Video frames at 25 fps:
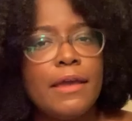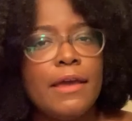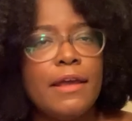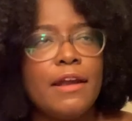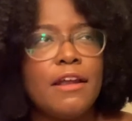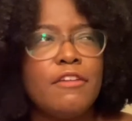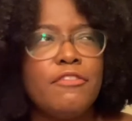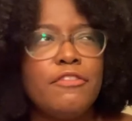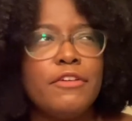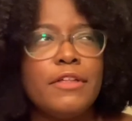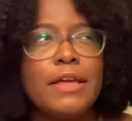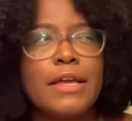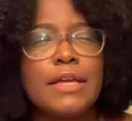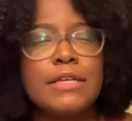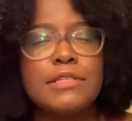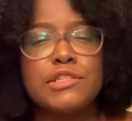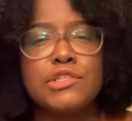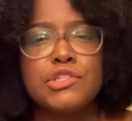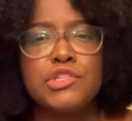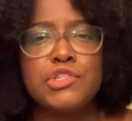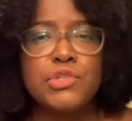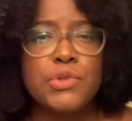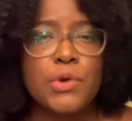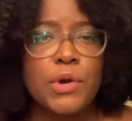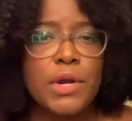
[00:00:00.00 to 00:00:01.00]
And I feel like as
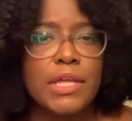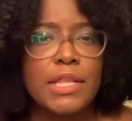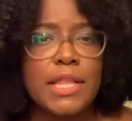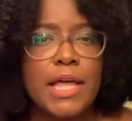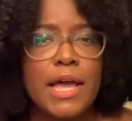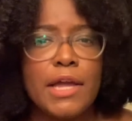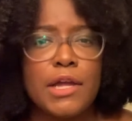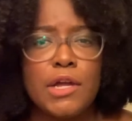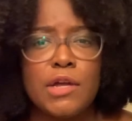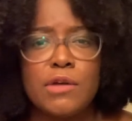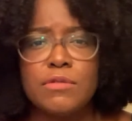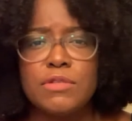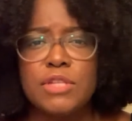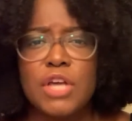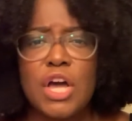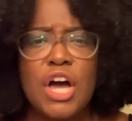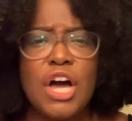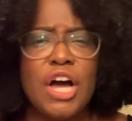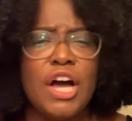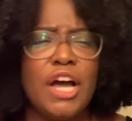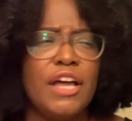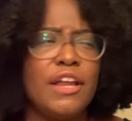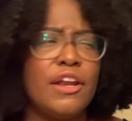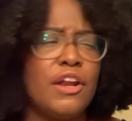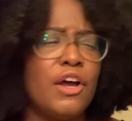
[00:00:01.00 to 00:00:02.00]
the storyline goes
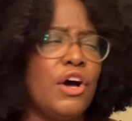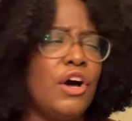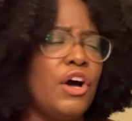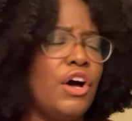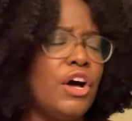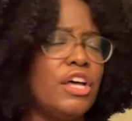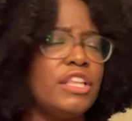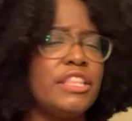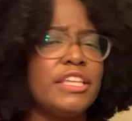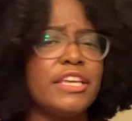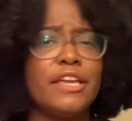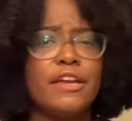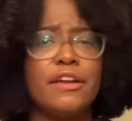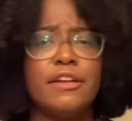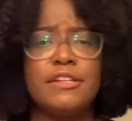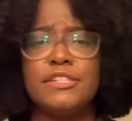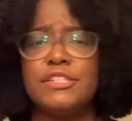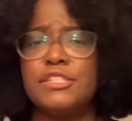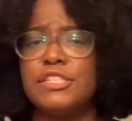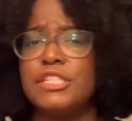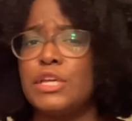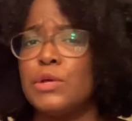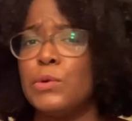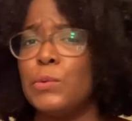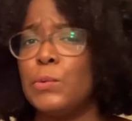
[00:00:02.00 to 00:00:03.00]
on, all the
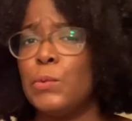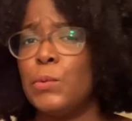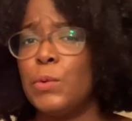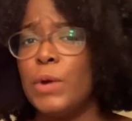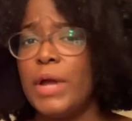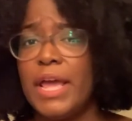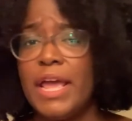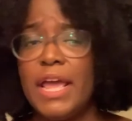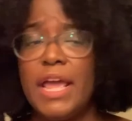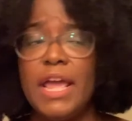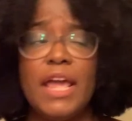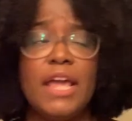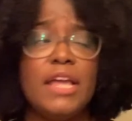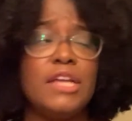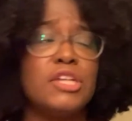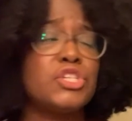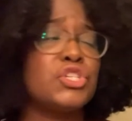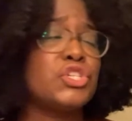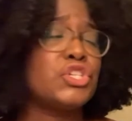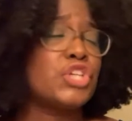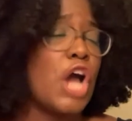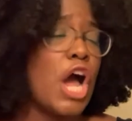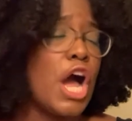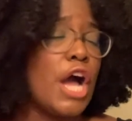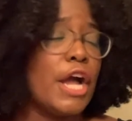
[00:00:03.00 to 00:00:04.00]
characters get way
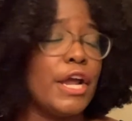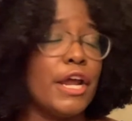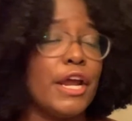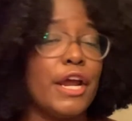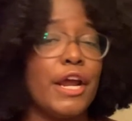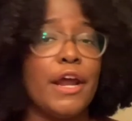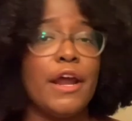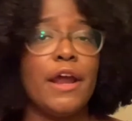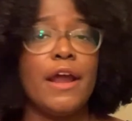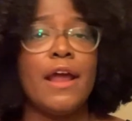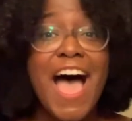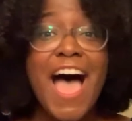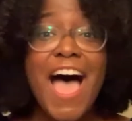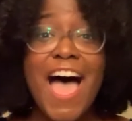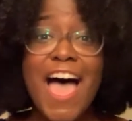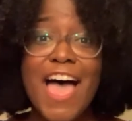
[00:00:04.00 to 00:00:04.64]
stronger.